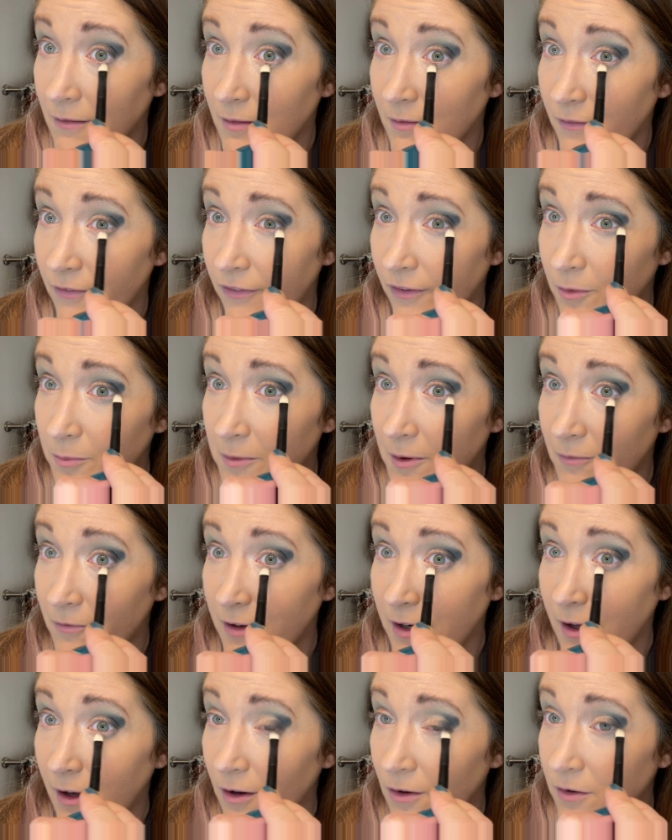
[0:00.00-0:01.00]
film some
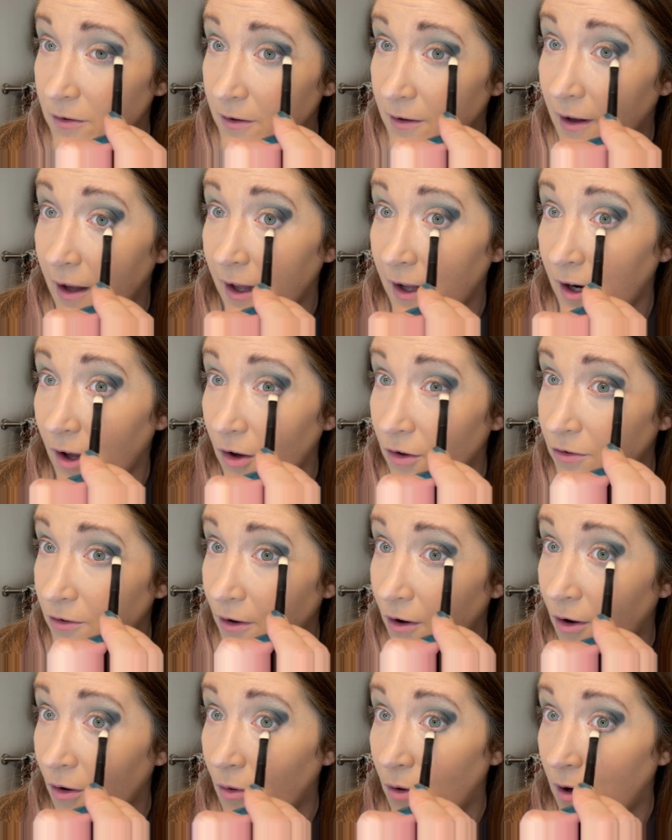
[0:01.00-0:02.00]
videos. And
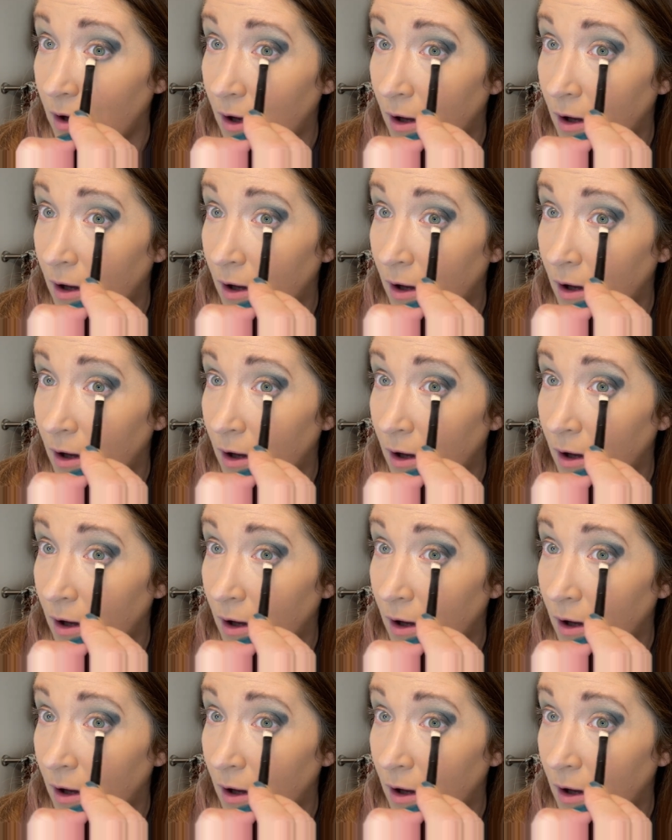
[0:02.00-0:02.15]
also,